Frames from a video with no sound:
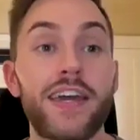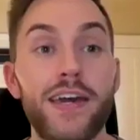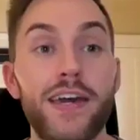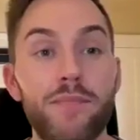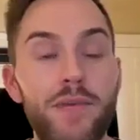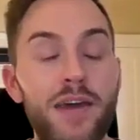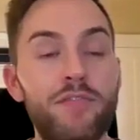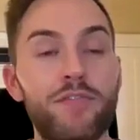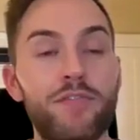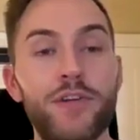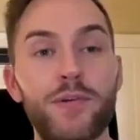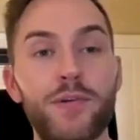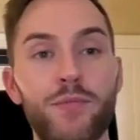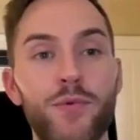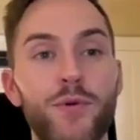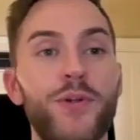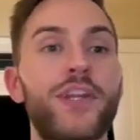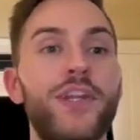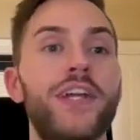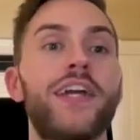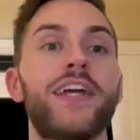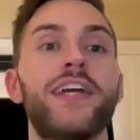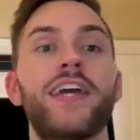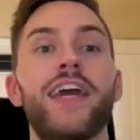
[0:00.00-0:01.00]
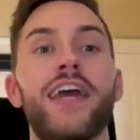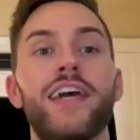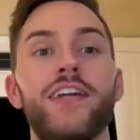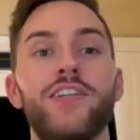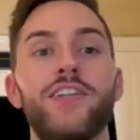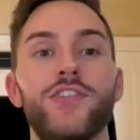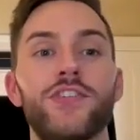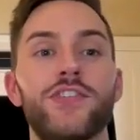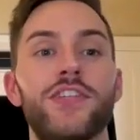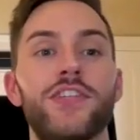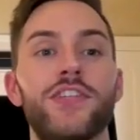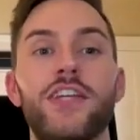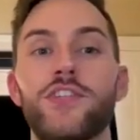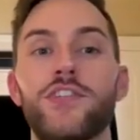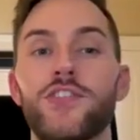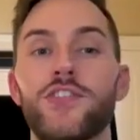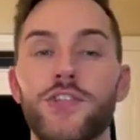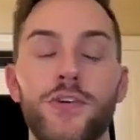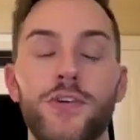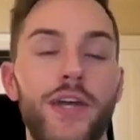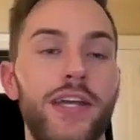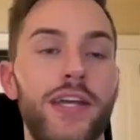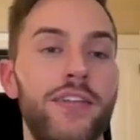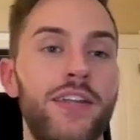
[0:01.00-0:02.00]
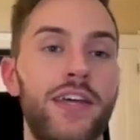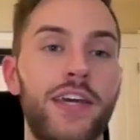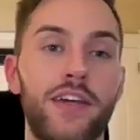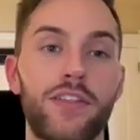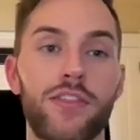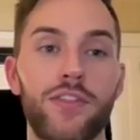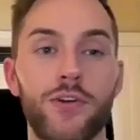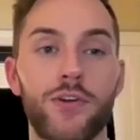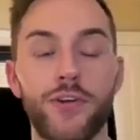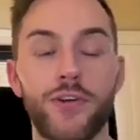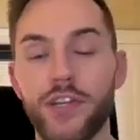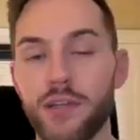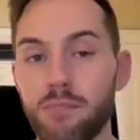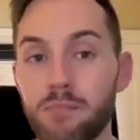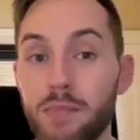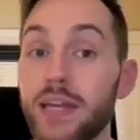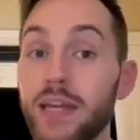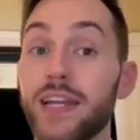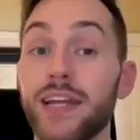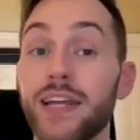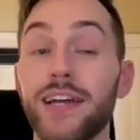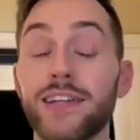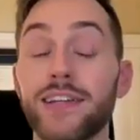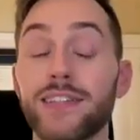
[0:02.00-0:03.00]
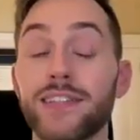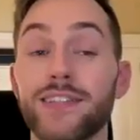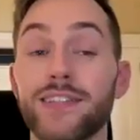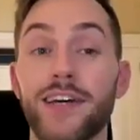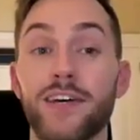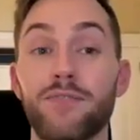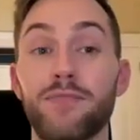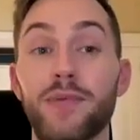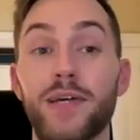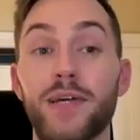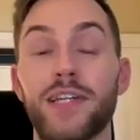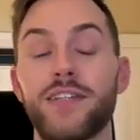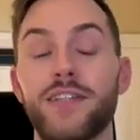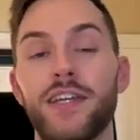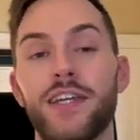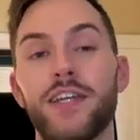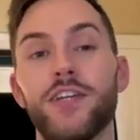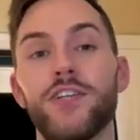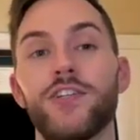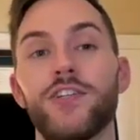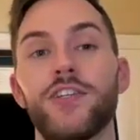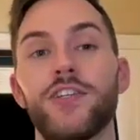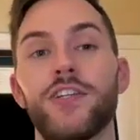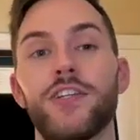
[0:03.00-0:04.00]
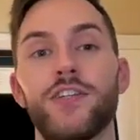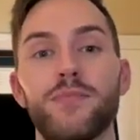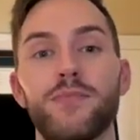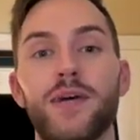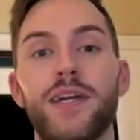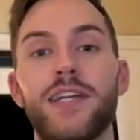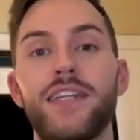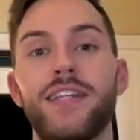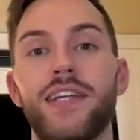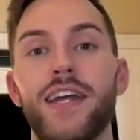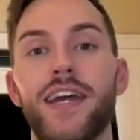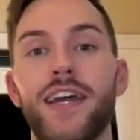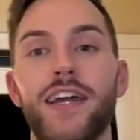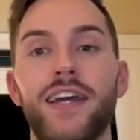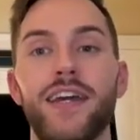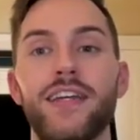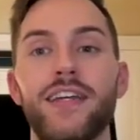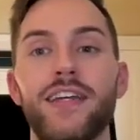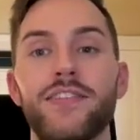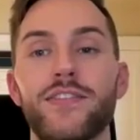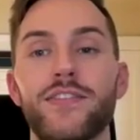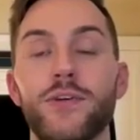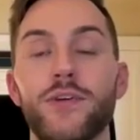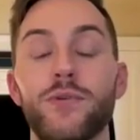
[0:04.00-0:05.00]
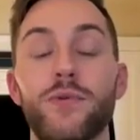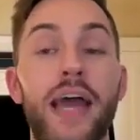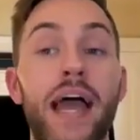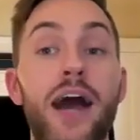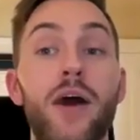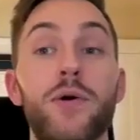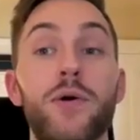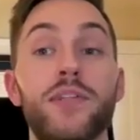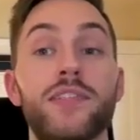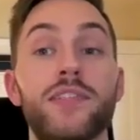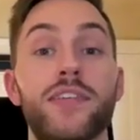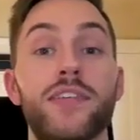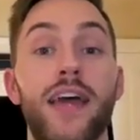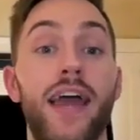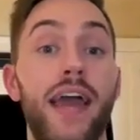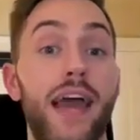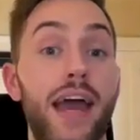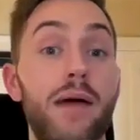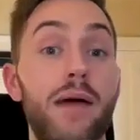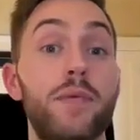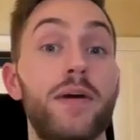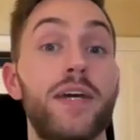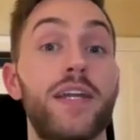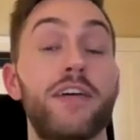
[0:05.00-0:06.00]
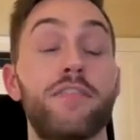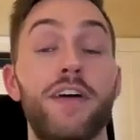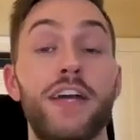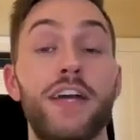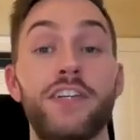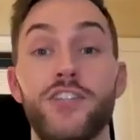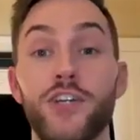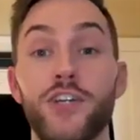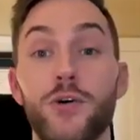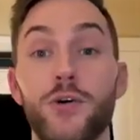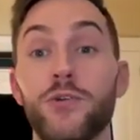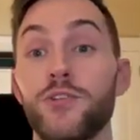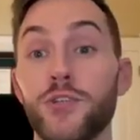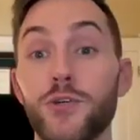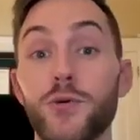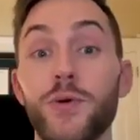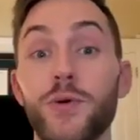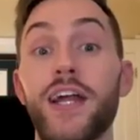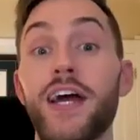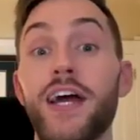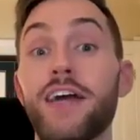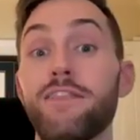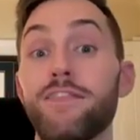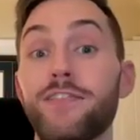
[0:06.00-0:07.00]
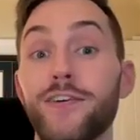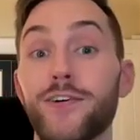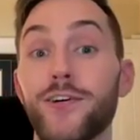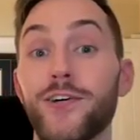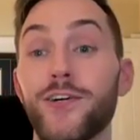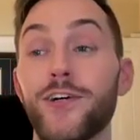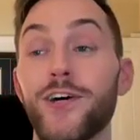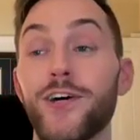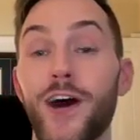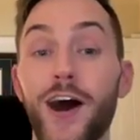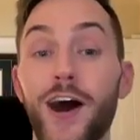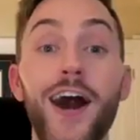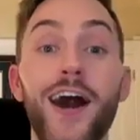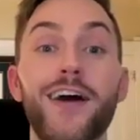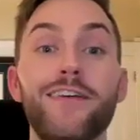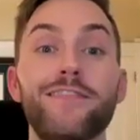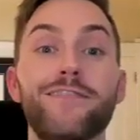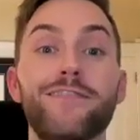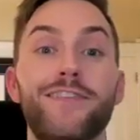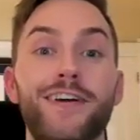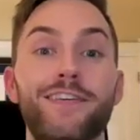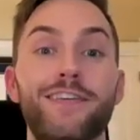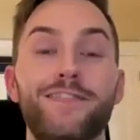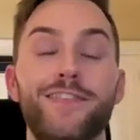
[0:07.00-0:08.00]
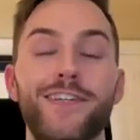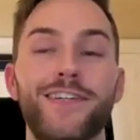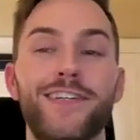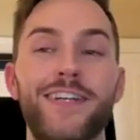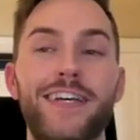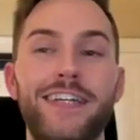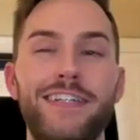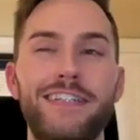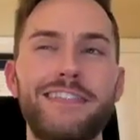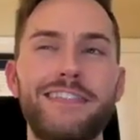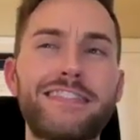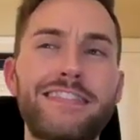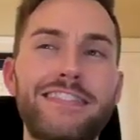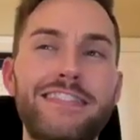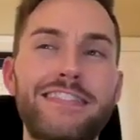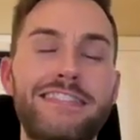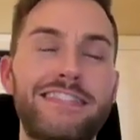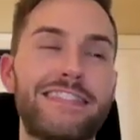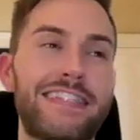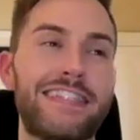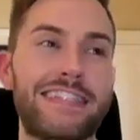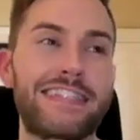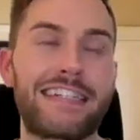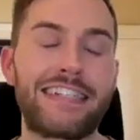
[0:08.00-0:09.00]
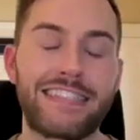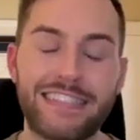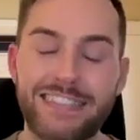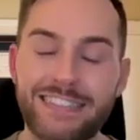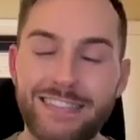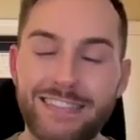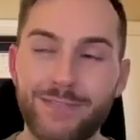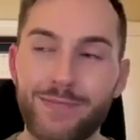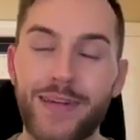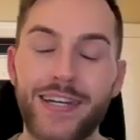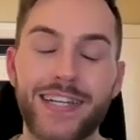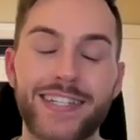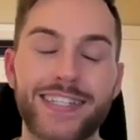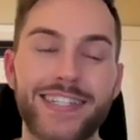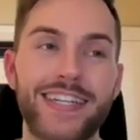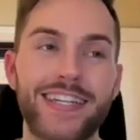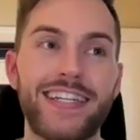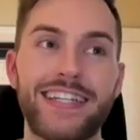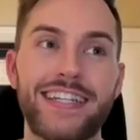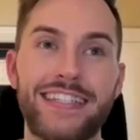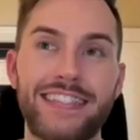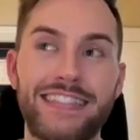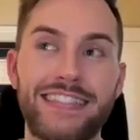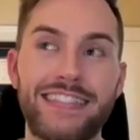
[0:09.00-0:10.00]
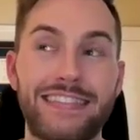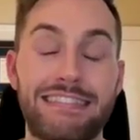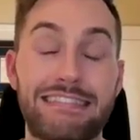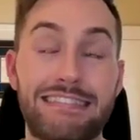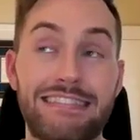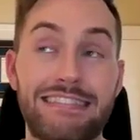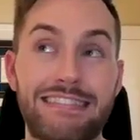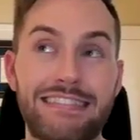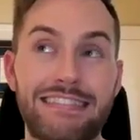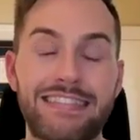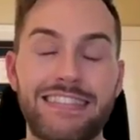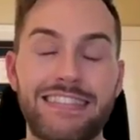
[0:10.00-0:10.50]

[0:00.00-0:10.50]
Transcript: a.m. every morning and just integrate like 30 minutes of meditation into my day. And so now it's a habit. If I don't do it, I feel off. I feel like, oh, like I didn't meditate. I need,